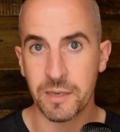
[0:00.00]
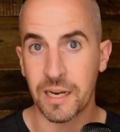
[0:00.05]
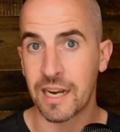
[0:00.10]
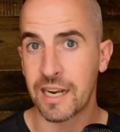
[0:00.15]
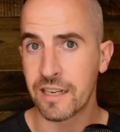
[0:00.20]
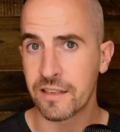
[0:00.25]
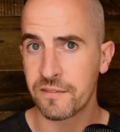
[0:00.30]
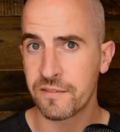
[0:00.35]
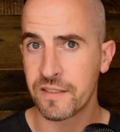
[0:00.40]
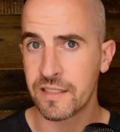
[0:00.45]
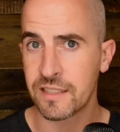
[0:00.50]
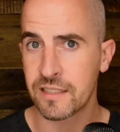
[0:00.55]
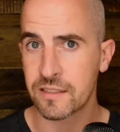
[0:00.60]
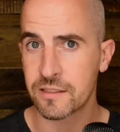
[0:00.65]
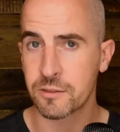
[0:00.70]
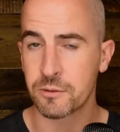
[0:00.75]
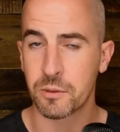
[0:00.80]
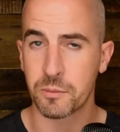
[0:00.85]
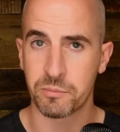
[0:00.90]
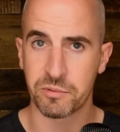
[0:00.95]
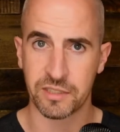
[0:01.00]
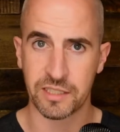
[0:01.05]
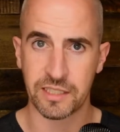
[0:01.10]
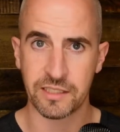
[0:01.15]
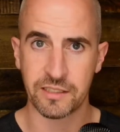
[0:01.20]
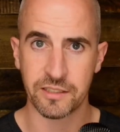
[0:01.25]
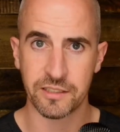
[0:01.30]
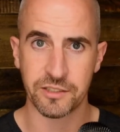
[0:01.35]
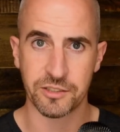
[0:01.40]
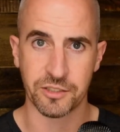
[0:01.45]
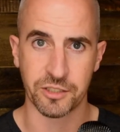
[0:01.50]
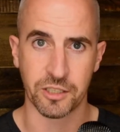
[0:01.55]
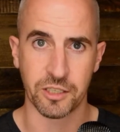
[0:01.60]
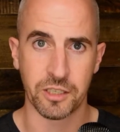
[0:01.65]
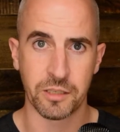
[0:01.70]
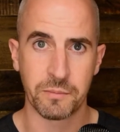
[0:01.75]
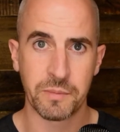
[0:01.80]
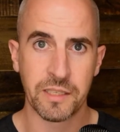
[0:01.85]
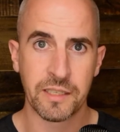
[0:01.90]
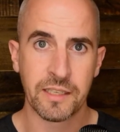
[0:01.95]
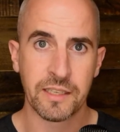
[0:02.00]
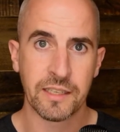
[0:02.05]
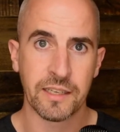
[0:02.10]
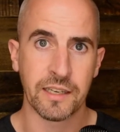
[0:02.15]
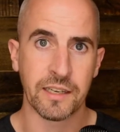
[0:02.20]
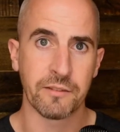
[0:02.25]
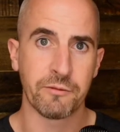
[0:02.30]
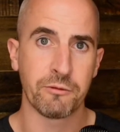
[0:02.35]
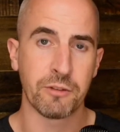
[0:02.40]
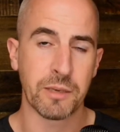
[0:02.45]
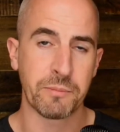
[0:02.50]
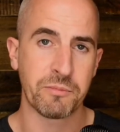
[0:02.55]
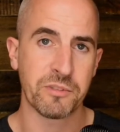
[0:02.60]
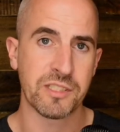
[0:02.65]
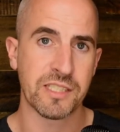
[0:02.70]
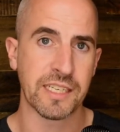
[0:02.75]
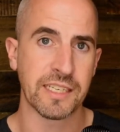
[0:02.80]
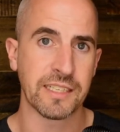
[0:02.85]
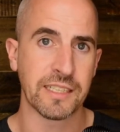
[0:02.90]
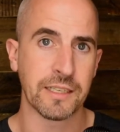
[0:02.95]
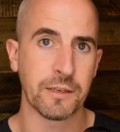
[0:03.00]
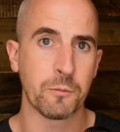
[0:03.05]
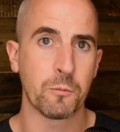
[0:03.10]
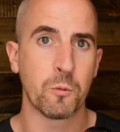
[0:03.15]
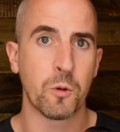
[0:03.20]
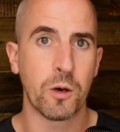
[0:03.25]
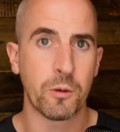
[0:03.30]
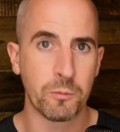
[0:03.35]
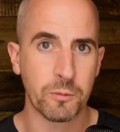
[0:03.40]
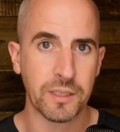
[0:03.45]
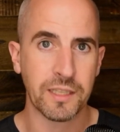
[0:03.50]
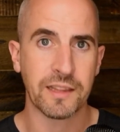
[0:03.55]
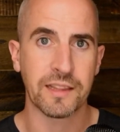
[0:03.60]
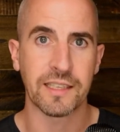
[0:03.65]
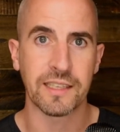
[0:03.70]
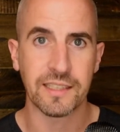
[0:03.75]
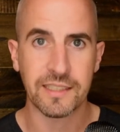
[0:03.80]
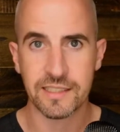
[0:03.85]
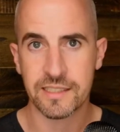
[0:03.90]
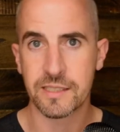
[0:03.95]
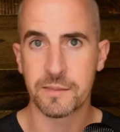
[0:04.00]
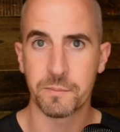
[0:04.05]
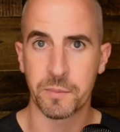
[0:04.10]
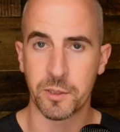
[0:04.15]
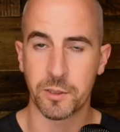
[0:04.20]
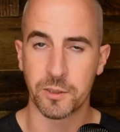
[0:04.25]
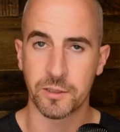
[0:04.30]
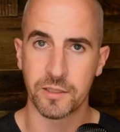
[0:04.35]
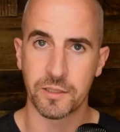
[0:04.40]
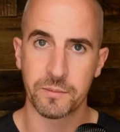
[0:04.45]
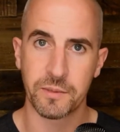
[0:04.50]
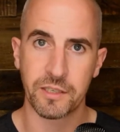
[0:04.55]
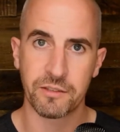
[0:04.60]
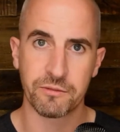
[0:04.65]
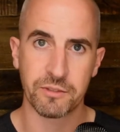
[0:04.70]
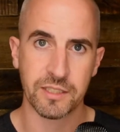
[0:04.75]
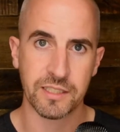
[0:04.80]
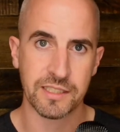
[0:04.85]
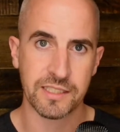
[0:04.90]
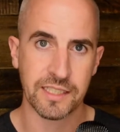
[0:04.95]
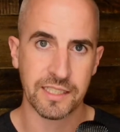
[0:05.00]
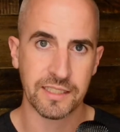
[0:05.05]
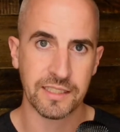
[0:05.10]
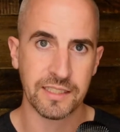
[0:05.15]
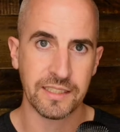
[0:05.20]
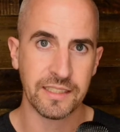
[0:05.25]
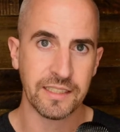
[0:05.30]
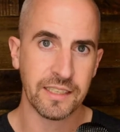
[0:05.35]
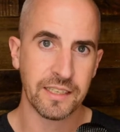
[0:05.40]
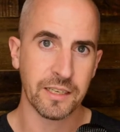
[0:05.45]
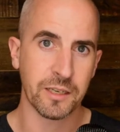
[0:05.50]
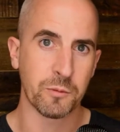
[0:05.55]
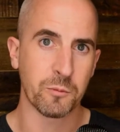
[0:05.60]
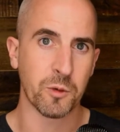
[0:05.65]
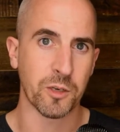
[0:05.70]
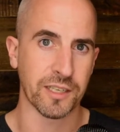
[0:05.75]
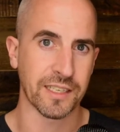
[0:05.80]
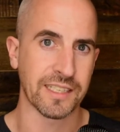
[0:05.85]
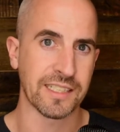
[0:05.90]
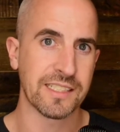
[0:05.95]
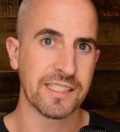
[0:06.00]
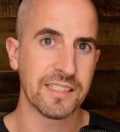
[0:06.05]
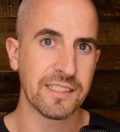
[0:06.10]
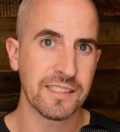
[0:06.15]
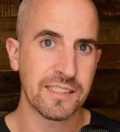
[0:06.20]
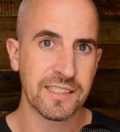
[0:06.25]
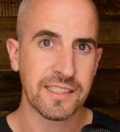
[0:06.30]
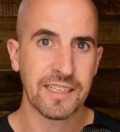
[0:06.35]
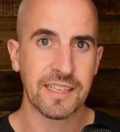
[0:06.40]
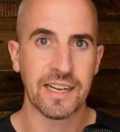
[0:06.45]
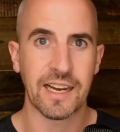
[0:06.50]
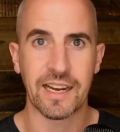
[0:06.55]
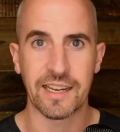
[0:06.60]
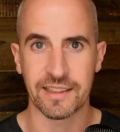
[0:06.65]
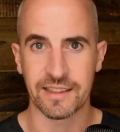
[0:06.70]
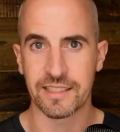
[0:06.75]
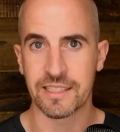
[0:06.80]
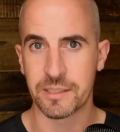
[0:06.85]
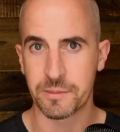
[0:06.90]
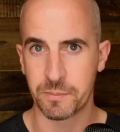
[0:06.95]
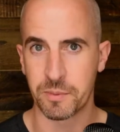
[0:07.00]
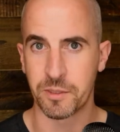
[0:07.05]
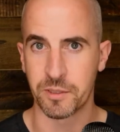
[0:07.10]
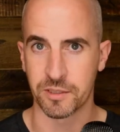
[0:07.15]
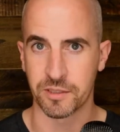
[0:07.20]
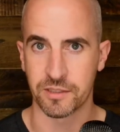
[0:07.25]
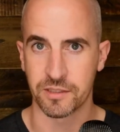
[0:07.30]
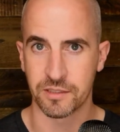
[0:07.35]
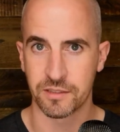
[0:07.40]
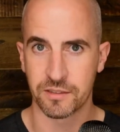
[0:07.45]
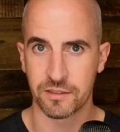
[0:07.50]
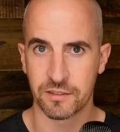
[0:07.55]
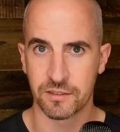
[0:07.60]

I feel do a pretty good job of representing what we think is important about running technique and what isn't at this point.